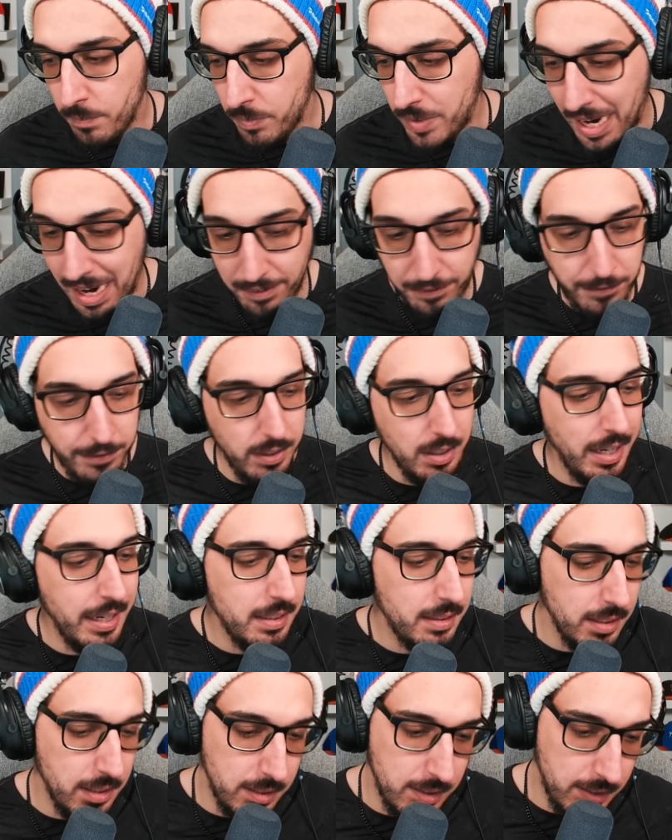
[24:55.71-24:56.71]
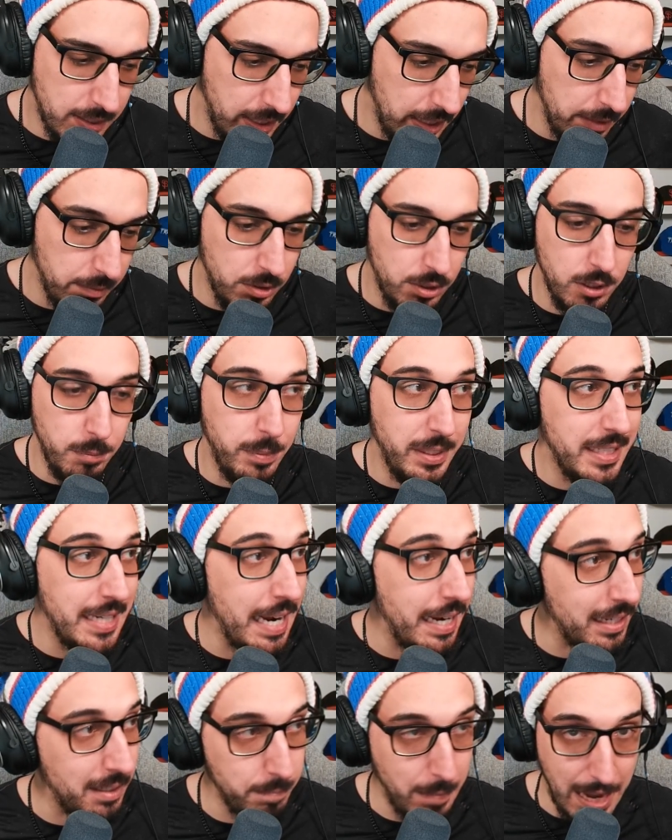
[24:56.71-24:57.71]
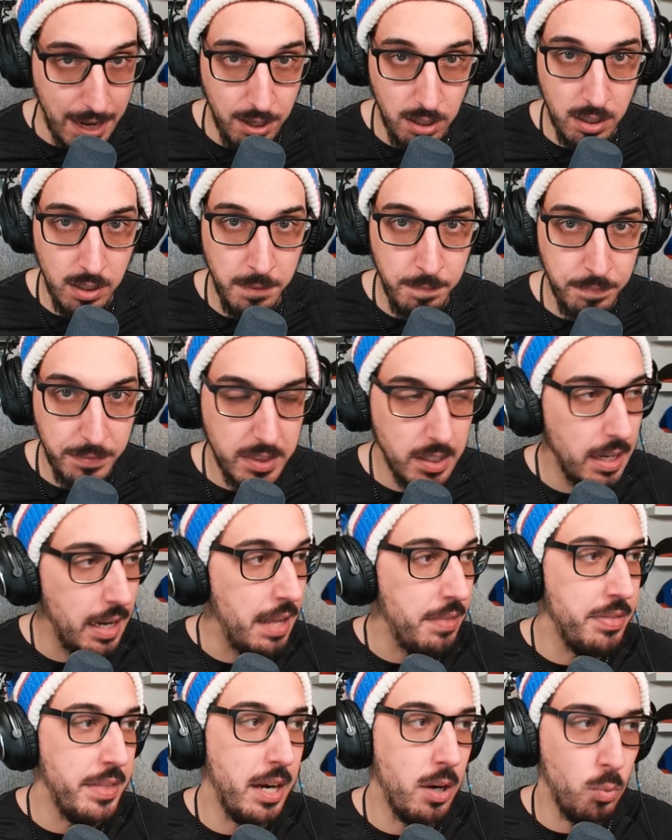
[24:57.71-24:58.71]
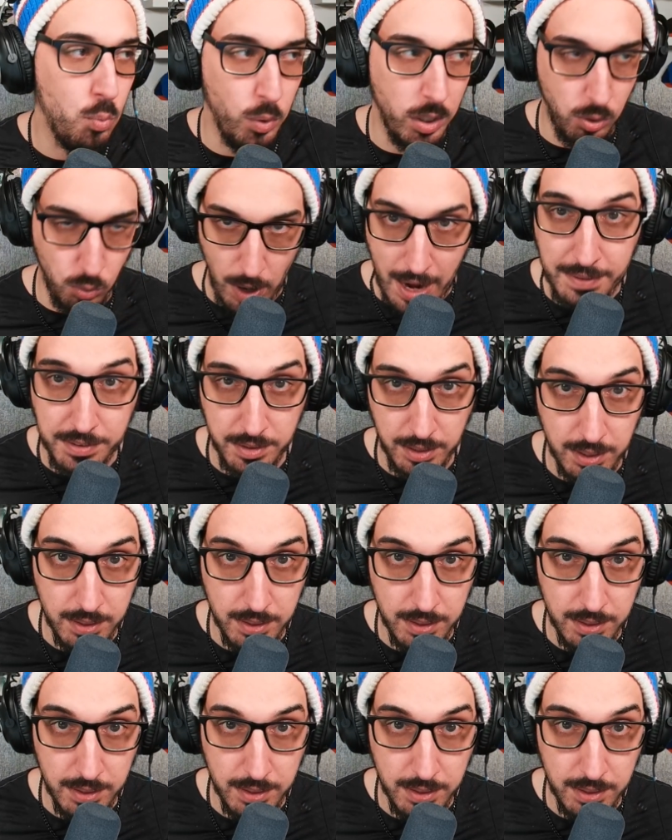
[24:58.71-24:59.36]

I feel like this team should be getting better, and they're regressing.